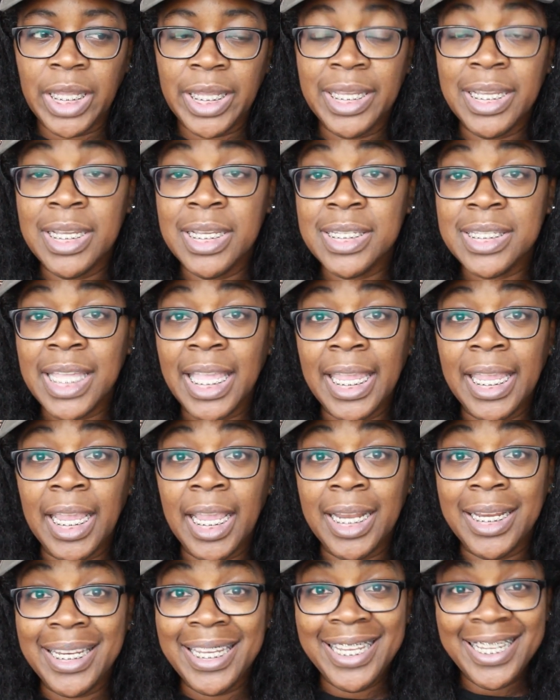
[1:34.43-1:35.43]
is
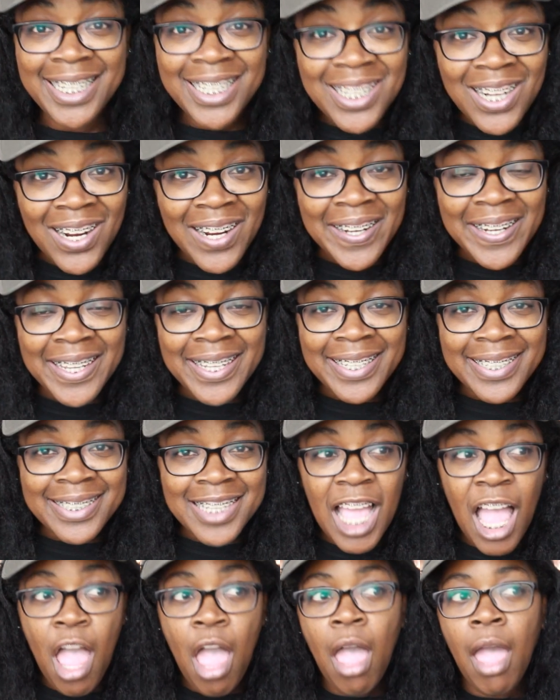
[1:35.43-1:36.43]
in
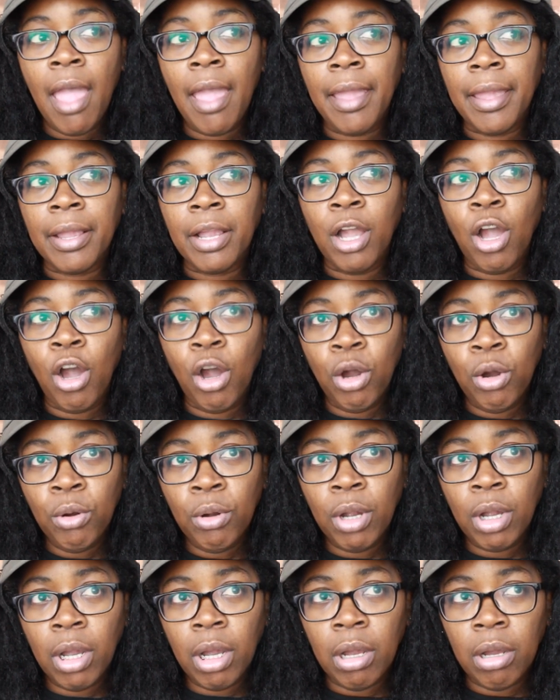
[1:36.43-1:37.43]
kindergarten, and
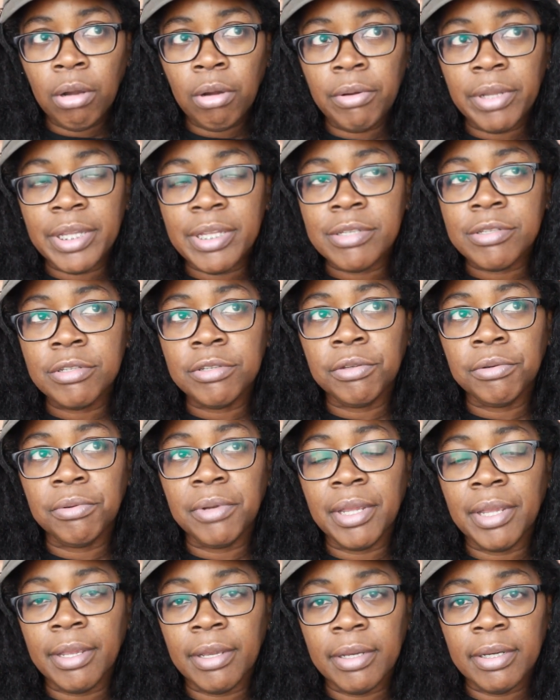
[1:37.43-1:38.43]
Coco is
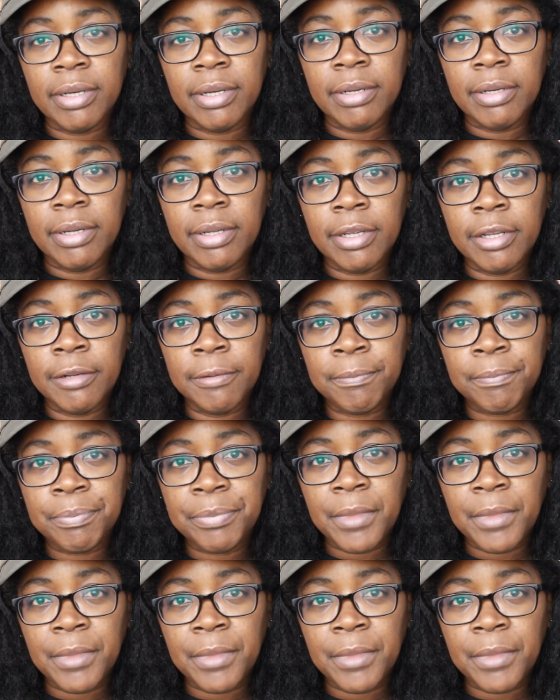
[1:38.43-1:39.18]
doing good.